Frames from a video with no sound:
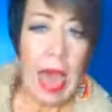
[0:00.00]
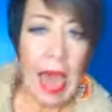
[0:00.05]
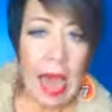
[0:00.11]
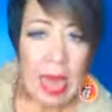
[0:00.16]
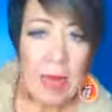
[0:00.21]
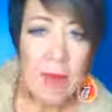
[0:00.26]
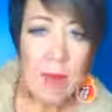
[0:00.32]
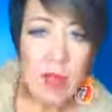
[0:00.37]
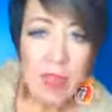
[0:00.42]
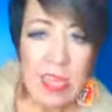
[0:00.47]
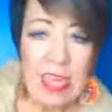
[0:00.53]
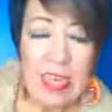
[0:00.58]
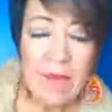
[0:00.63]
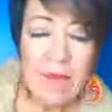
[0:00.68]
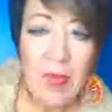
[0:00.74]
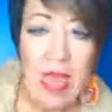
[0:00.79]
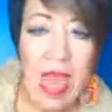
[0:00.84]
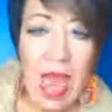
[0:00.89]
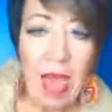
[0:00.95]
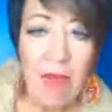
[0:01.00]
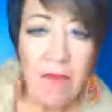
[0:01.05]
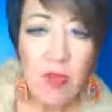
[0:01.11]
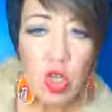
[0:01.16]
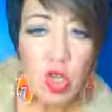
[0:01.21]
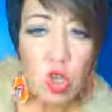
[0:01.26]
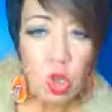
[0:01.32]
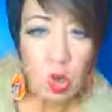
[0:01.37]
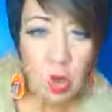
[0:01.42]
I believe we have
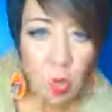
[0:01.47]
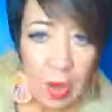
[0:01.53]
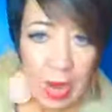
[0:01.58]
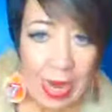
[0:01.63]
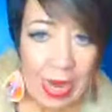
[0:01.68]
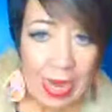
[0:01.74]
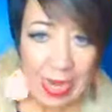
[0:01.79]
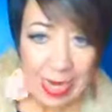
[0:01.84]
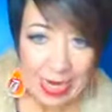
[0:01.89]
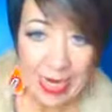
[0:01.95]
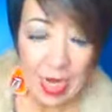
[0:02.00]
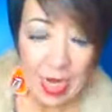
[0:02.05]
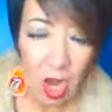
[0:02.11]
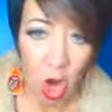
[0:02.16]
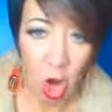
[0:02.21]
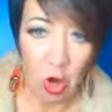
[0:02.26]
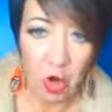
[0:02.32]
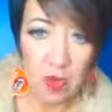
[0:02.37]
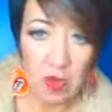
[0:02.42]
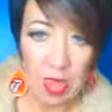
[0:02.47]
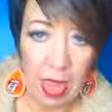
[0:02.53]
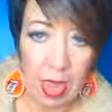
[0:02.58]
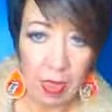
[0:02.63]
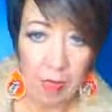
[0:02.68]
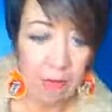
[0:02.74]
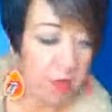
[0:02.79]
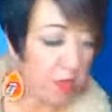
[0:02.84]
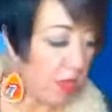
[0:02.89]
to train
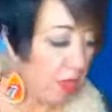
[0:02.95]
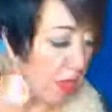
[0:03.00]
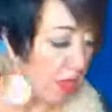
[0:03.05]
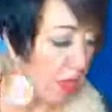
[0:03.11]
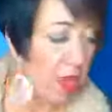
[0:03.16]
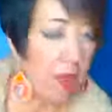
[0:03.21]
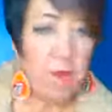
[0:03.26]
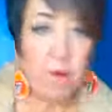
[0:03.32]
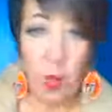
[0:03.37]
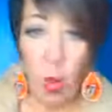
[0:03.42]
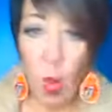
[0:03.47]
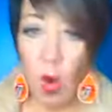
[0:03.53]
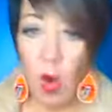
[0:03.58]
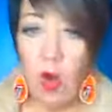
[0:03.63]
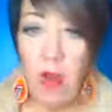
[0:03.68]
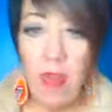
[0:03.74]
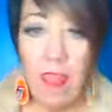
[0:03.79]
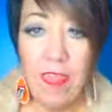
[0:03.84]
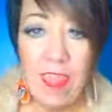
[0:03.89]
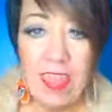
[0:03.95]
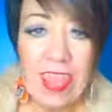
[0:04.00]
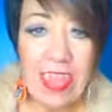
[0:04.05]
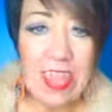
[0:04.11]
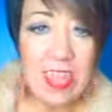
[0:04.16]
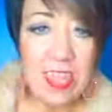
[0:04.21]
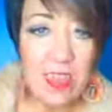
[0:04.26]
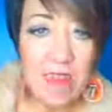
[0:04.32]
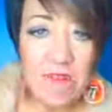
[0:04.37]
ourselves for
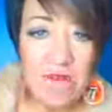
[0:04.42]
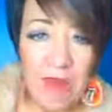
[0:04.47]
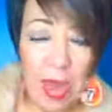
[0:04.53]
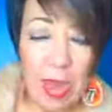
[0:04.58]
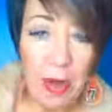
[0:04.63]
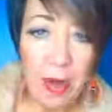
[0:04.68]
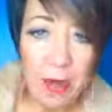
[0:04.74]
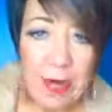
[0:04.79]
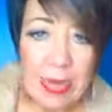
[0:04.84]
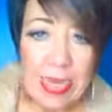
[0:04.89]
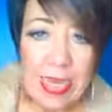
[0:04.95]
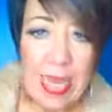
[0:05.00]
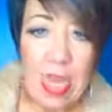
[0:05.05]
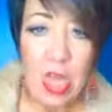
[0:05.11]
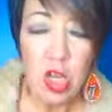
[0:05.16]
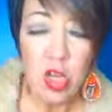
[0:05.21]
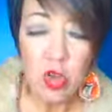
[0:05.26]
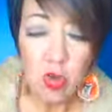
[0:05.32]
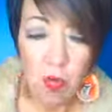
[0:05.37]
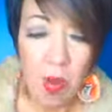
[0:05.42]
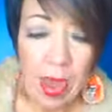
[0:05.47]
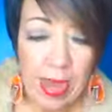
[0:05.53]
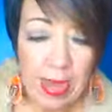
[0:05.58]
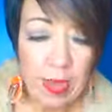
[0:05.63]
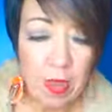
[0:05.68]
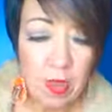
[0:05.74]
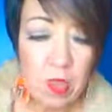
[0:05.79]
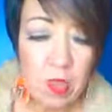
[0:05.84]
these fiery
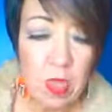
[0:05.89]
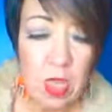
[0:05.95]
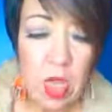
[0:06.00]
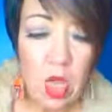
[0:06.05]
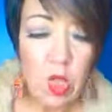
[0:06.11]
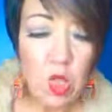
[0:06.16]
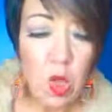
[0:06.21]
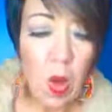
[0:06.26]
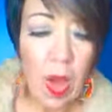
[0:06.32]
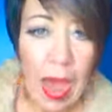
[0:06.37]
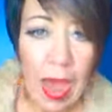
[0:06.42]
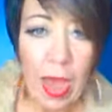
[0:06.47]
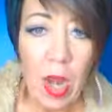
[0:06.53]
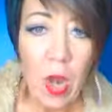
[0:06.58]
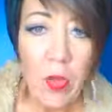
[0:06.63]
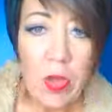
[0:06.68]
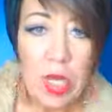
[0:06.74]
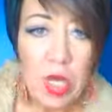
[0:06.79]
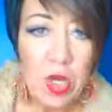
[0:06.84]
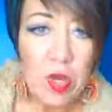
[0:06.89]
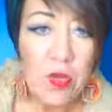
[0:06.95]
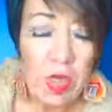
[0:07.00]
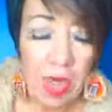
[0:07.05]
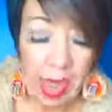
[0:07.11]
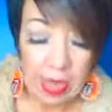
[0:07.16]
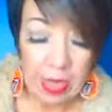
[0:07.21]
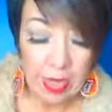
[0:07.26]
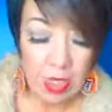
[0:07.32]
trials. So how do we do
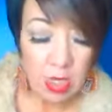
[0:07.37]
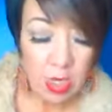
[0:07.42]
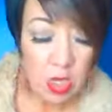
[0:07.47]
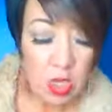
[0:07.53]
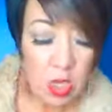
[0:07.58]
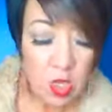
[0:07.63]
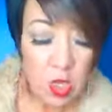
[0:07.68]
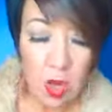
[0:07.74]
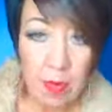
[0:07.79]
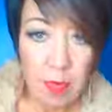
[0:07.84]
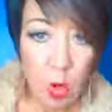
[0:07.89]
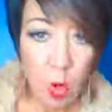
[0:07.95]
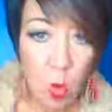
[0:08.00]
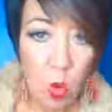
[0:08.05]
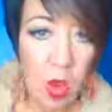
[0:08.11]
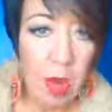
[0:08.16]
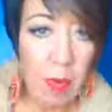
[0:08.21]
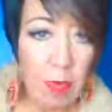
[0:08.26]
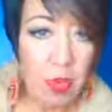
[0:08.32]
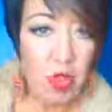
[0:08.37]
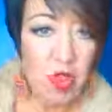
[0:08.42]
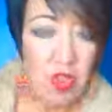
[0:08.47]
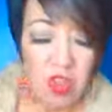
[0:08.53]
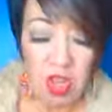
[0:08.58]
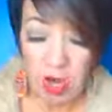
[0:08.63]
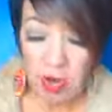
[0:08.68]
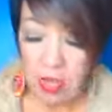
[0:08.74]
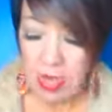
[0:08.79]
that? So number one, I'm going to
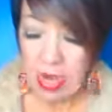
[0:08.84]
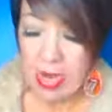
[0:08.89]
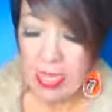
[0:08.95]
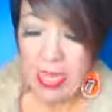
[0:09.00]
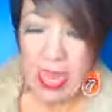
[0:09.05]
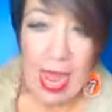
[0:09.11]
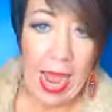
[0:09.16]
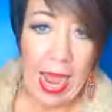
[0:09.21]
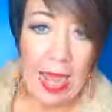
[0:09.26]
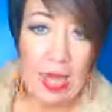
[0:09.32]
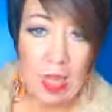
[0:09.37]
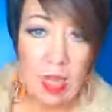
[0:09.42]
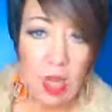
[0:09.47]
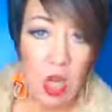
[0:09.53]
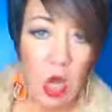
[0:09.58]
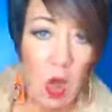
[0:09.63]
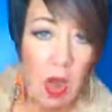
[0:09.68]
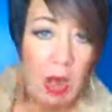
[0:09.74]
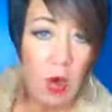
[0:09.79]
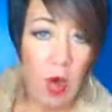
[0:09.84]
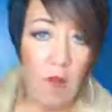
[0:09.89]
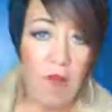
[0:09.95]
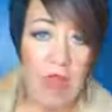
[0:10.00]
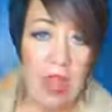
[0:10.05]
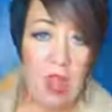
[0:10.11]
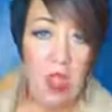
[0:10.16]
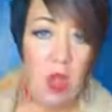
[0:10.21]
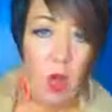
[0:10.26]
just share with you guys, I don't know
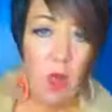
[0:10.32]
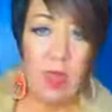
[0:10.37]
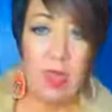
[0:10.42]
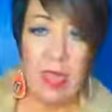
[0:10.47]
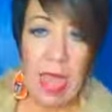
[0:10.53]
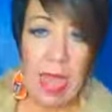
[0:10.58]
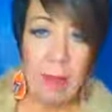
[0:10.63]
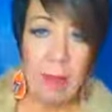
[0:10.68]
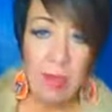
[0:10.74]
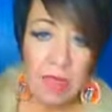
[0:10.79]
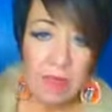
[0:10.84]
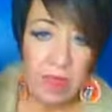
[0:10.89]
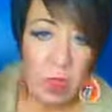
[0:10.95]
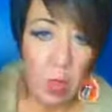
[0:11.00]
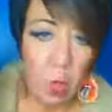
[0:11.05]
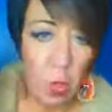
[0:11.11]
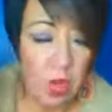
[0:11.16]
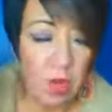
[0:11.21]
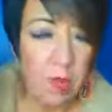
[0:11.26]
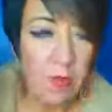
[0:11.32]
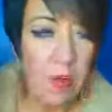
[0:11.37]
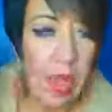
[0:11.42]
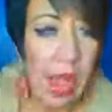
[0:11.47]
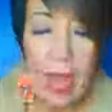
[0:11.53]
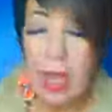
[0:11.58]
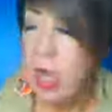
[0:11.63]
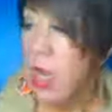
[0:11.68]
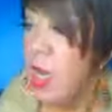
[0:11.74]
if you guys know this, I believe in the Word of
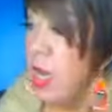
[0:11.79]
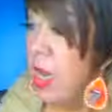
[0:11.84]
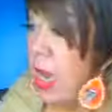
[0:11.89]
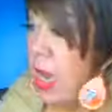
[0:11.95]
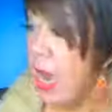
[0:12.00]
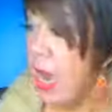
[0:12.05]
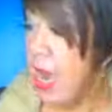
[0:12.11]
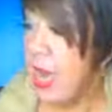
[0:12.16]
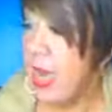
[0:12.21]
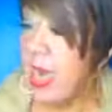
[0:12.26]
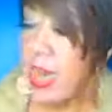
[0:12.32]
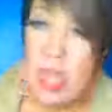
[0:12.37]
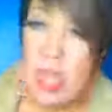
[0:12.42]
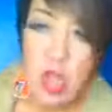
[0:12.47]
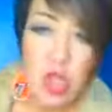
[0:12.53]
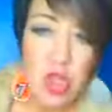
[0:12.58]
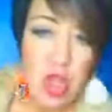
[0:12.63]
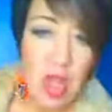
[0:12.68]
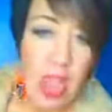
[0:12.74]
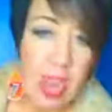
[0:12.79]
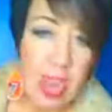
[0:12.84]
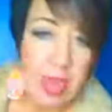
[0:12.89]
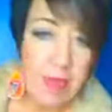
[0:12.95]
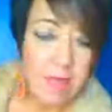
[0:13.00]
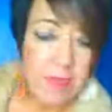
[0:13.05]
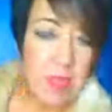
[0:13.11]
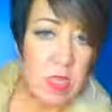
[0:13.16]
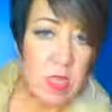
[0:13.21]
God, and in
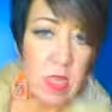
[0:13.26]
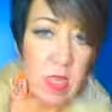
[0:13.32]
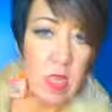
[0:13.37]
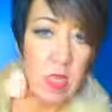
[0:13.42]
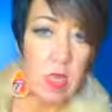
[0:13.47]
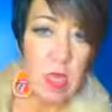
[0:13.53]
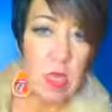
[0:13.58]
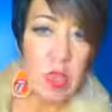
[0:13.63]
James